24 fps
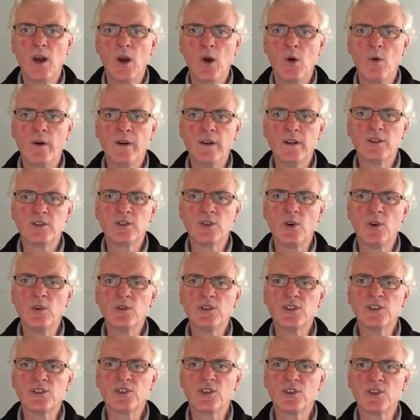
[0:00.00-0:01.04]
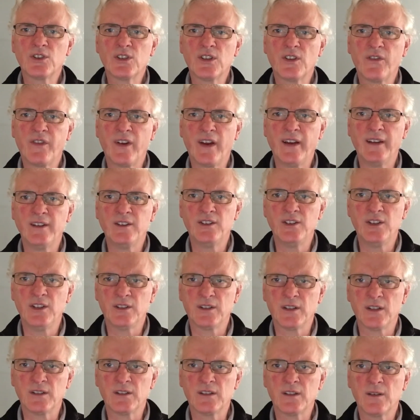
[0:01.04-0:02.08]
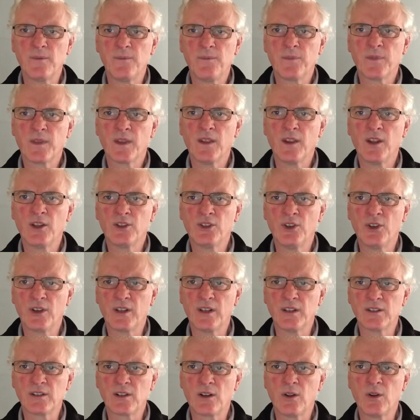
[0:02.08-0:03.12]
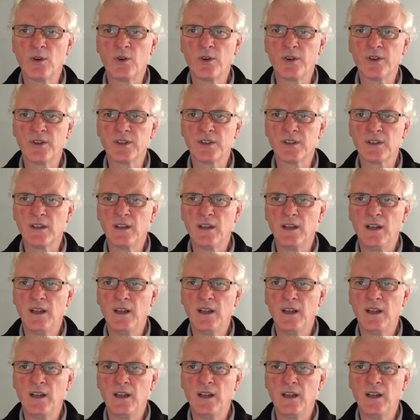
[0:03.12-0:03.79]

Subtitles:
When the soldiers crucified Jesus, they took his clothes,